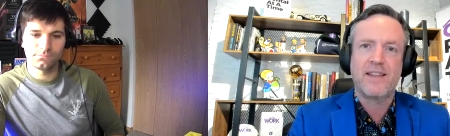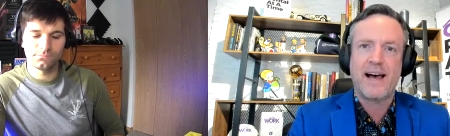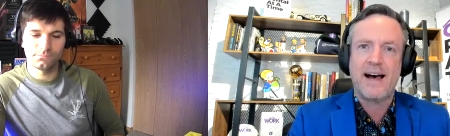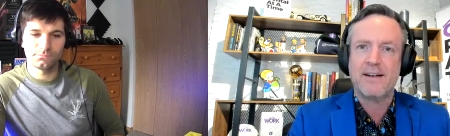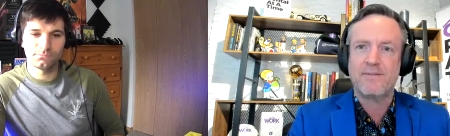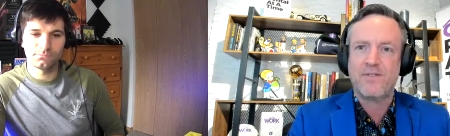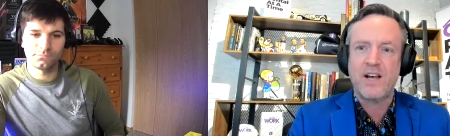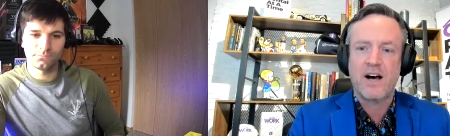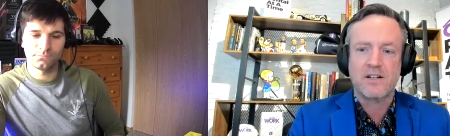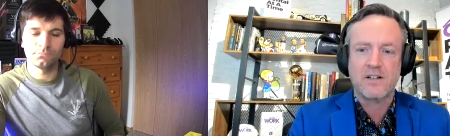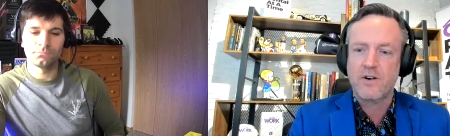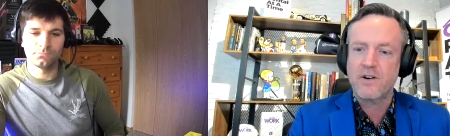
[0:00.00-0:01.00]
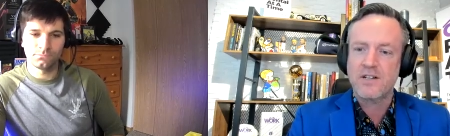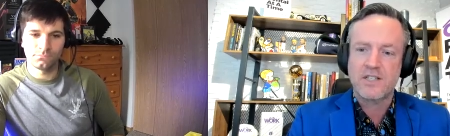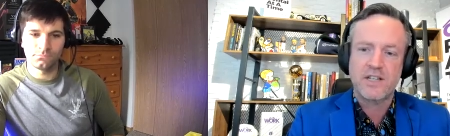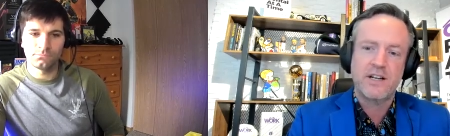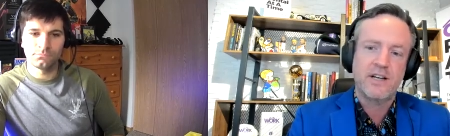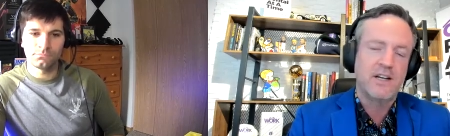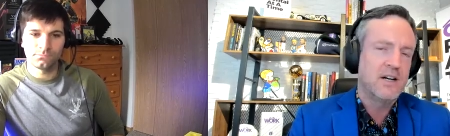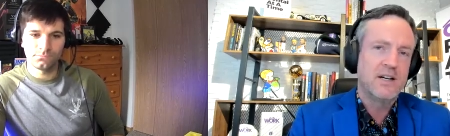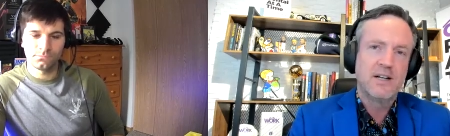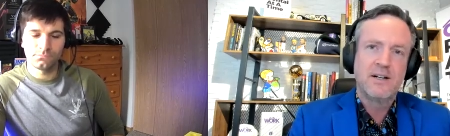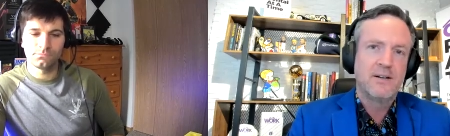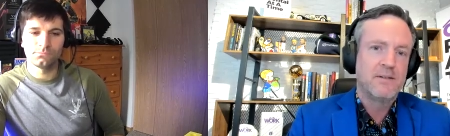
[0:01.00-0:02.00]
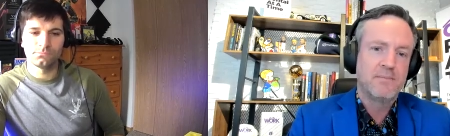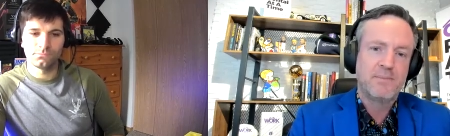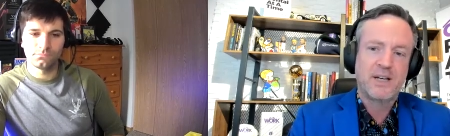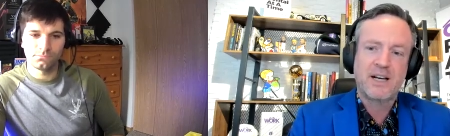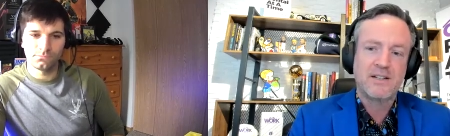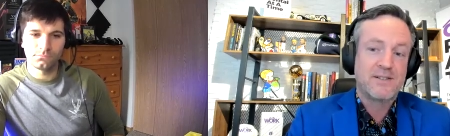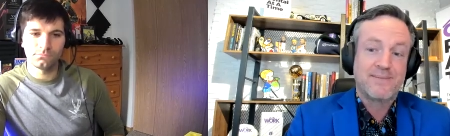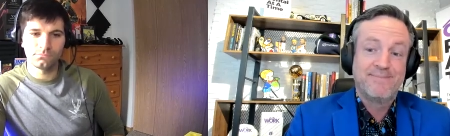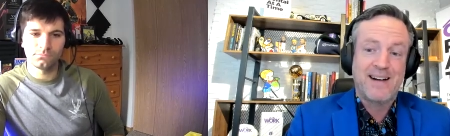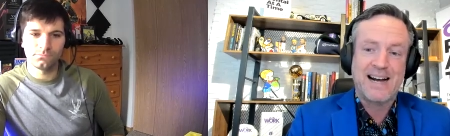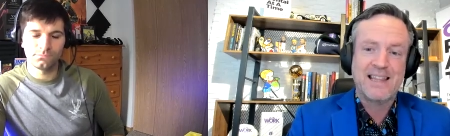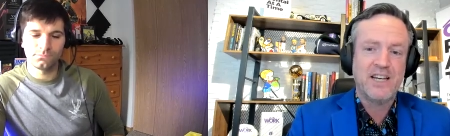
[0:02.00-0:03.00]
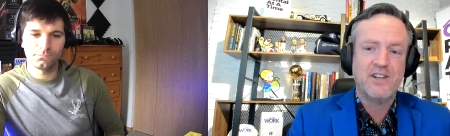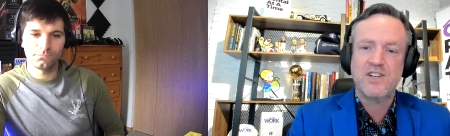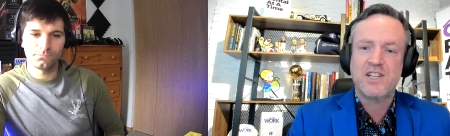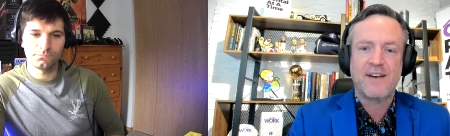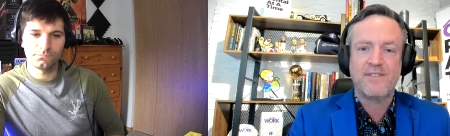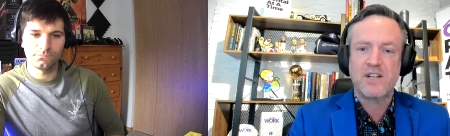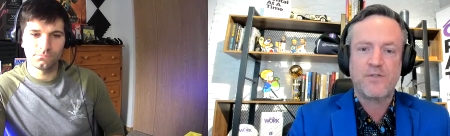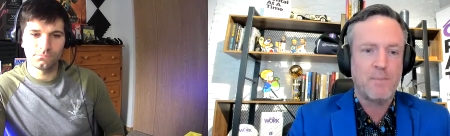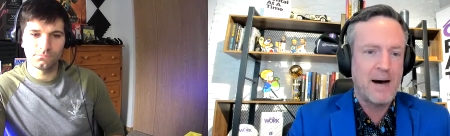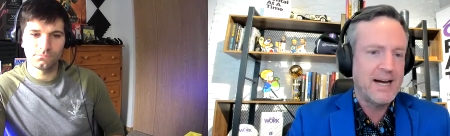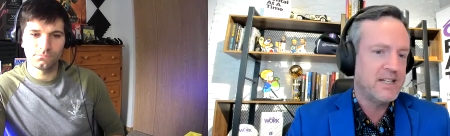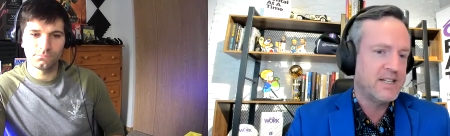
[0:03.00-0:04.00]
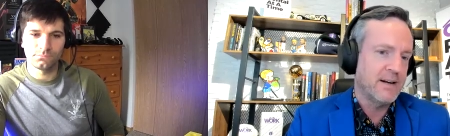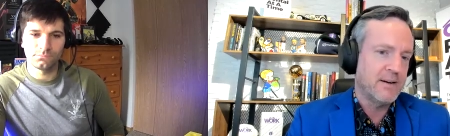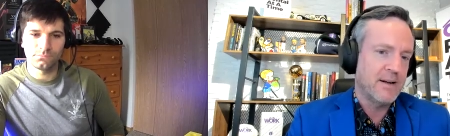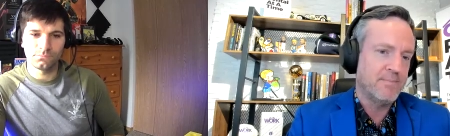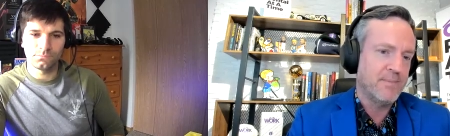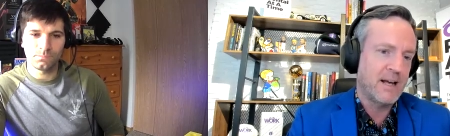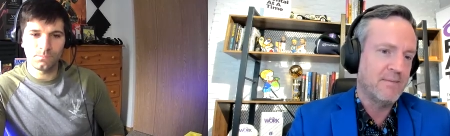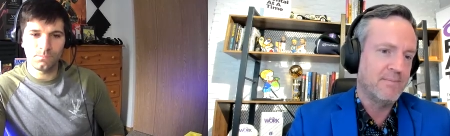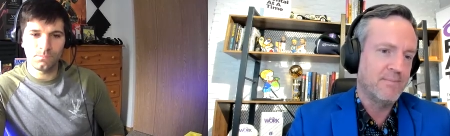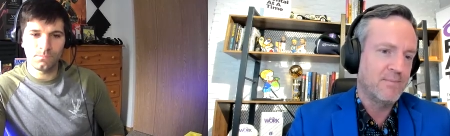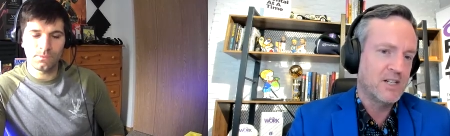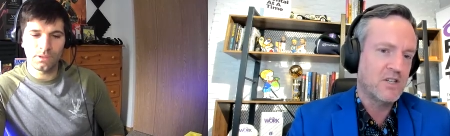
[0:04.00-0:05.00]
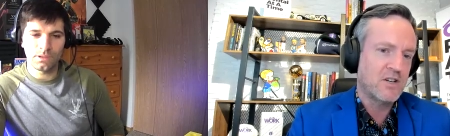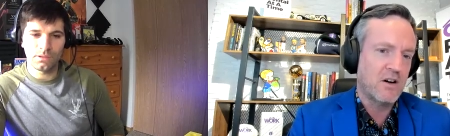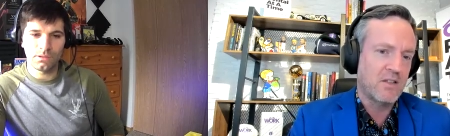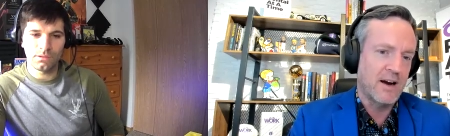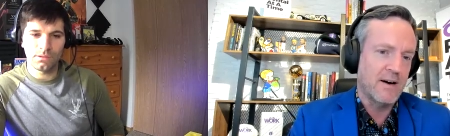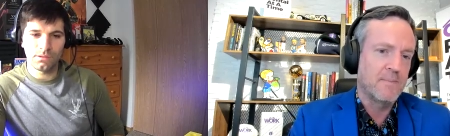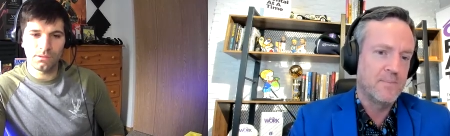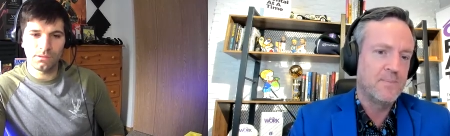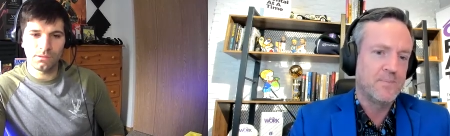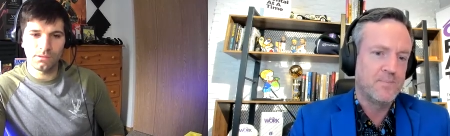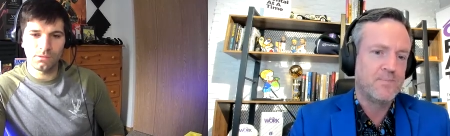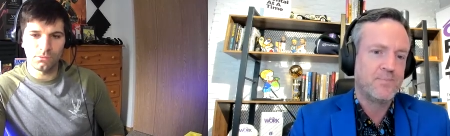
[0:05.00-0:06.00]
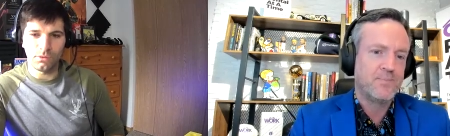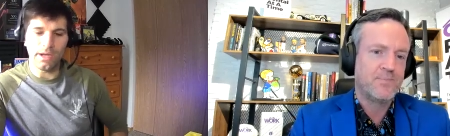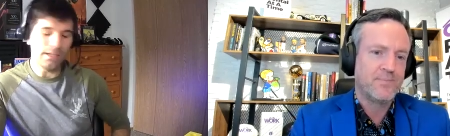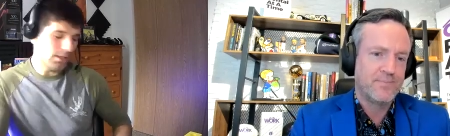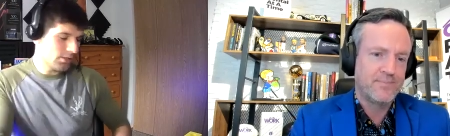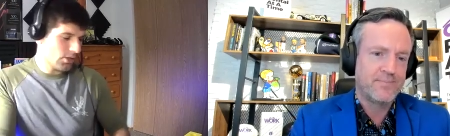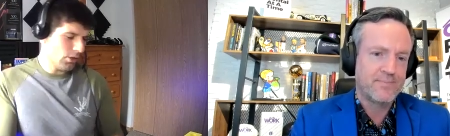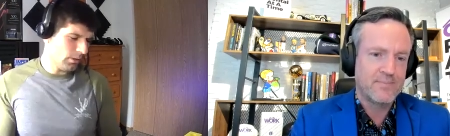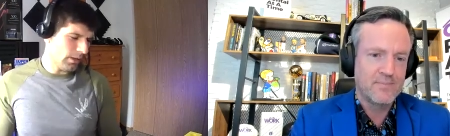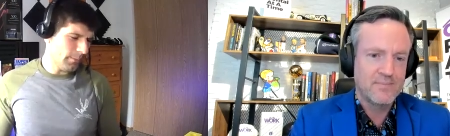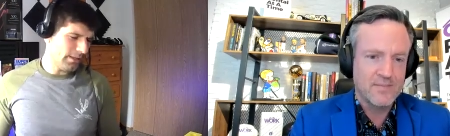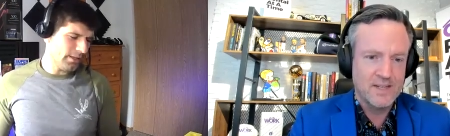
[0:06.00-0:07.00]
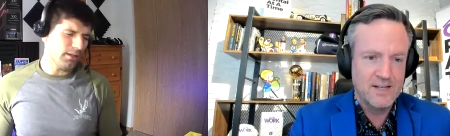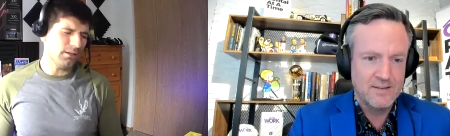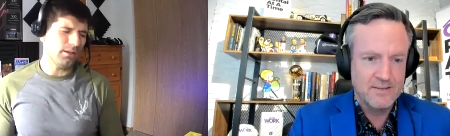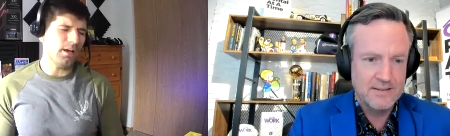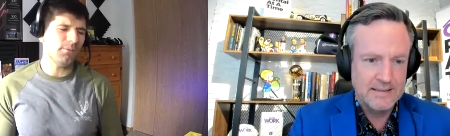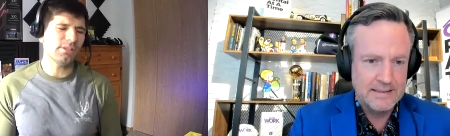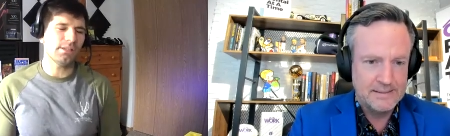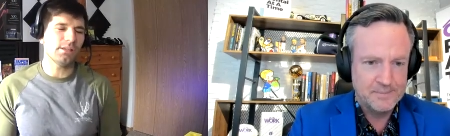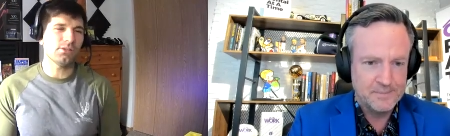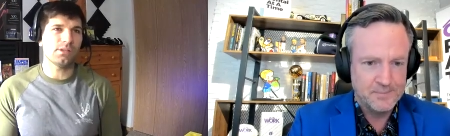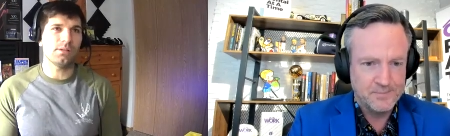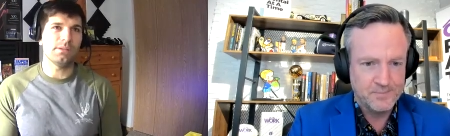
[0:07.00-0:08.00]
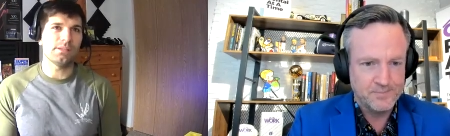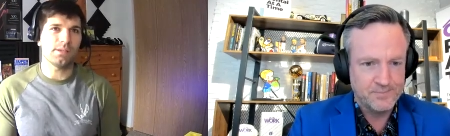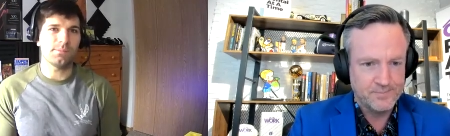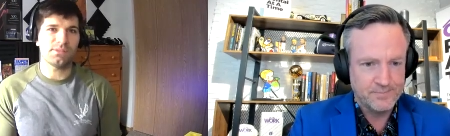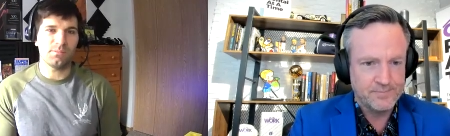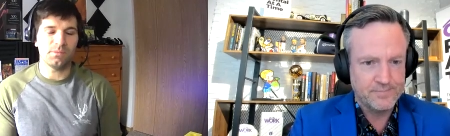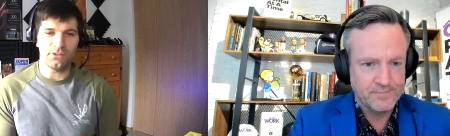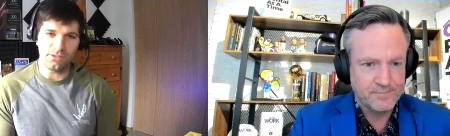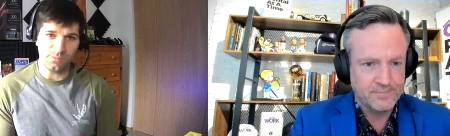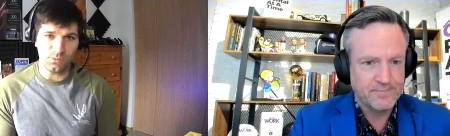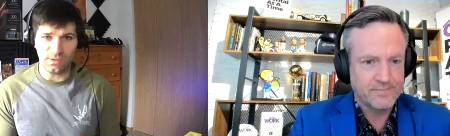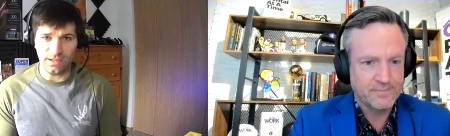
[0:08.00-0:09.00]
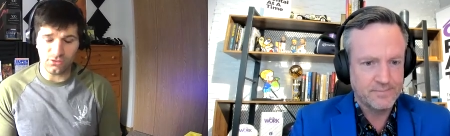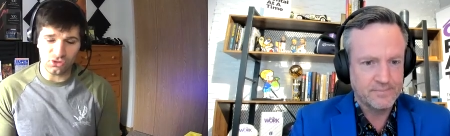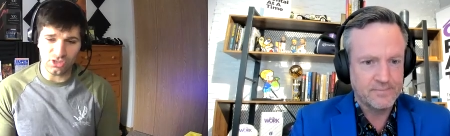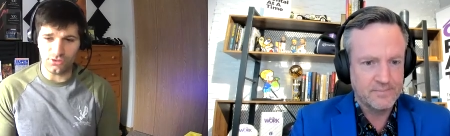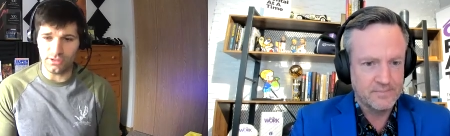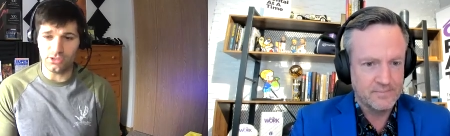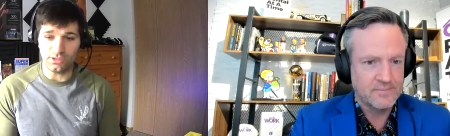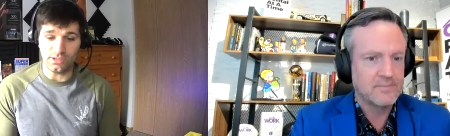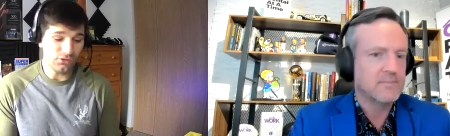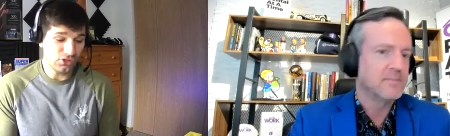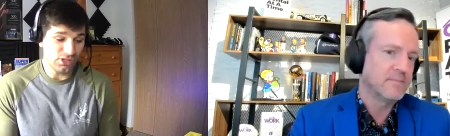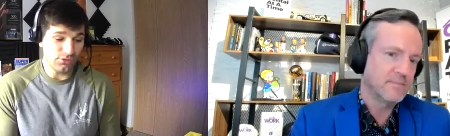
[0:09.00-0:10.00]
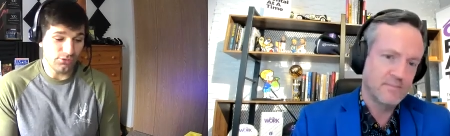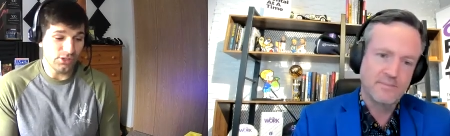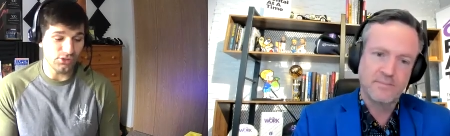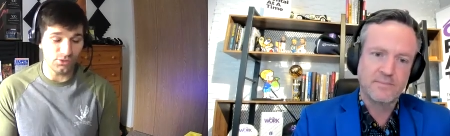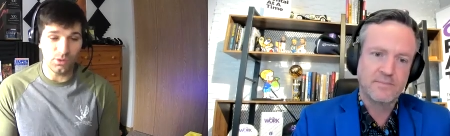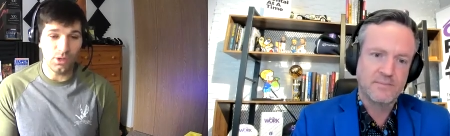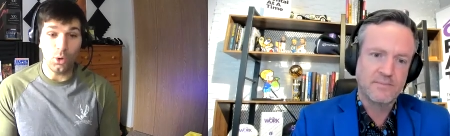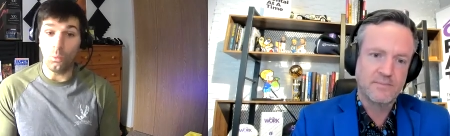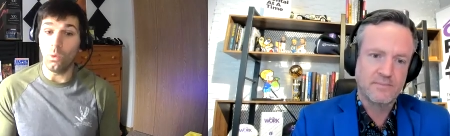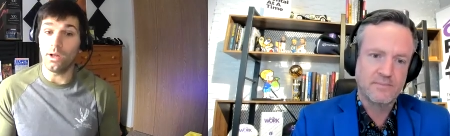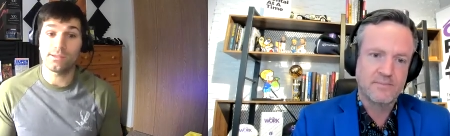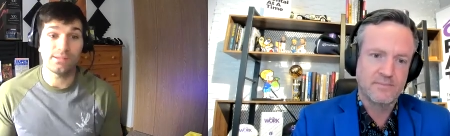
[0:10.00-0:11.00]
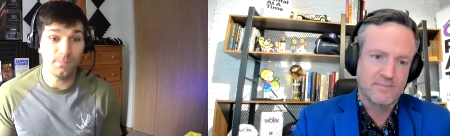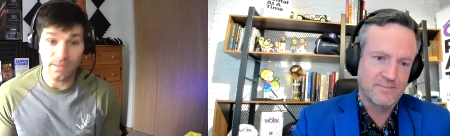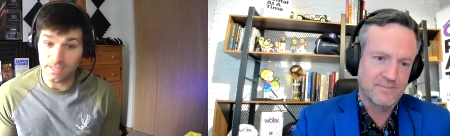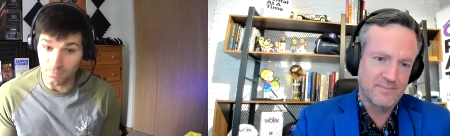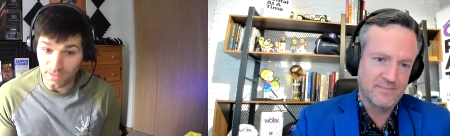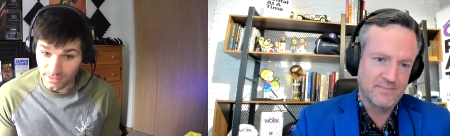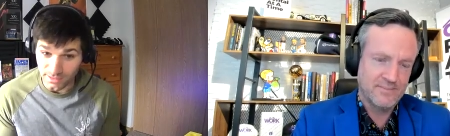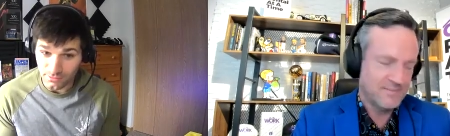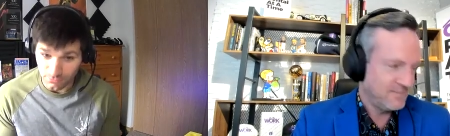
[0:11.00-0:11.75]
Speaker 1: in that, fiat currency? Because I think you just have a different mindset. And, and let's start there.
Speaker 2: Right. So, I mean, obviously there's going to be some similarities between every generation. Every generation wants to make money,